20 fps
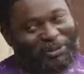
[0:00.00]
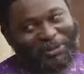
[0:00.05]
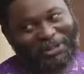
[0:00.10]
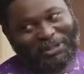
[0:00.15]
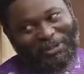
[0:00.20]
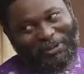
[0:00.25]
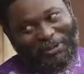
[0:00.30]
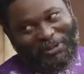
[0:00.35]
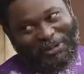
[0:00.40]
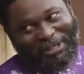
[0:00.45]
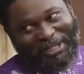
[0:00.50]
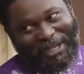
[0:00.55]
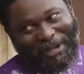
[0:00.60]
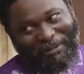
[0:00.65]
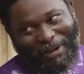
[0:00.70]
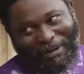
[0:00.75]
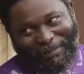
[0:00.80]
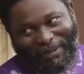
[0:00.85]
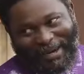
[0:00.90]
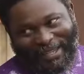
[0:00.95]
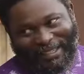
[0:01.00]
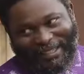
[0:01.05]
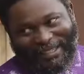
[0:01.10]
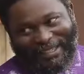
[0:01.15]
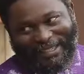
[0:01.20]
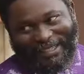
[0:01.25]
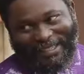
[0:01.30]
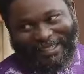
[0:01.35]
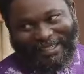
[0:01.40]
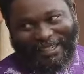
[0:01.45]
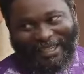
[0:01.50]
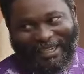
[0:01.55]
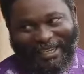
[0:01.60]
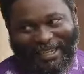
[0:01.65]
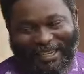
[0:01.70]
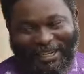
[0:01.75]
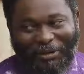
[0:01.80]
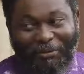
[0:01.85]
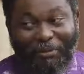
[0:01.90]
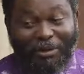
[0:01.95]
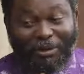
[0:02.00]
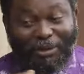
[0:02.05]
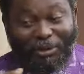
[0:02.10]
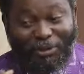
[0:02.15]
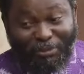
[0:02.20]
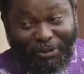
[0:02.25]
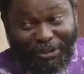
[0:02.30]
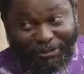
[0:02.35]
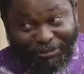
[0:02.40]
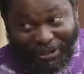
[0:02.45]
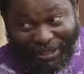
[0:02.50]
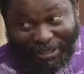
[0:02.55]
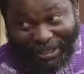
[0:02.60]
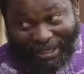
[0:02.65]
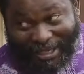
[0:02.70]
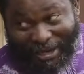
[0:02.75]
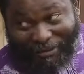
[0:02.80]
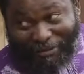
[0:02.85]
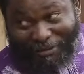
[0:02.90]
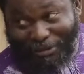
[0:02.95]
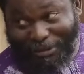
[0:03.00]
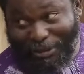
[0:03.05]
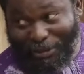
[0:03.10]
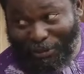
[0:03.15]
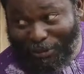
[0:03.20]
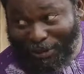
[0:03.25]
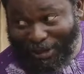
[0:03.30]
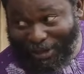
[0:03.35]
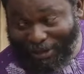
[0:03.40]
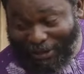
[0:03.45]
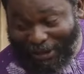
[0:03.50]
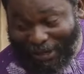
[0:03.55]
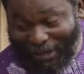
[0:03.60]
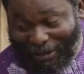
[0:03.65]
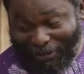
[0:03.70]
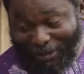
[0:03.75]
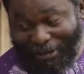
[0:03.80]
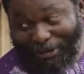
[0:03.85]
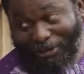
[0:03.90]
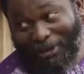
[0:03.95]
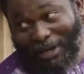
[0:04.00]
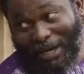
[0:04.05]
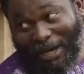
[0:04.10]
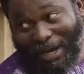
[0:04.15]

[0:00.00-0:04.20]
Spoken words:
but it's already our plan. But to be very careful the way you are giving. You